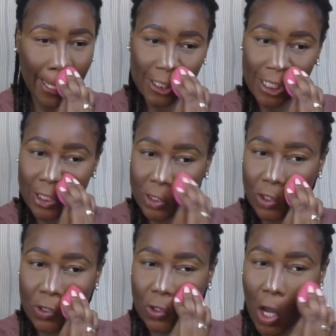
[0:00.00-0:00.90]

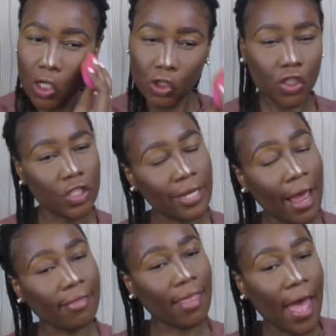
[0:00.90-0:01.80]
Just
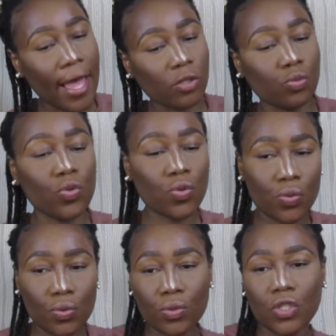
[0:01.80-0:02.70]
like that.
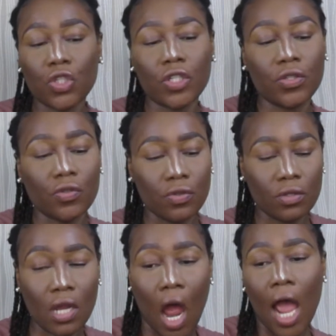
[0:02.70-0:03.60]
Ooh,
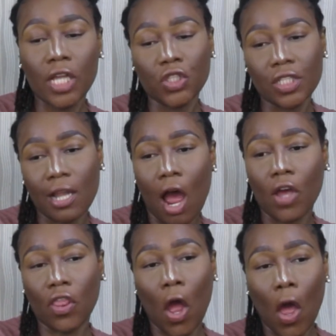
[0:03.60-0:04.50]
just
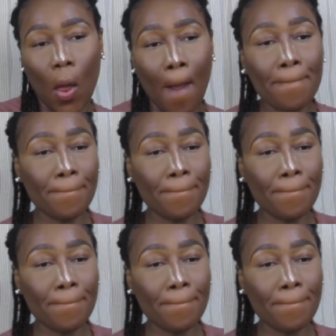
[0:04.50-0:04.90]
like that.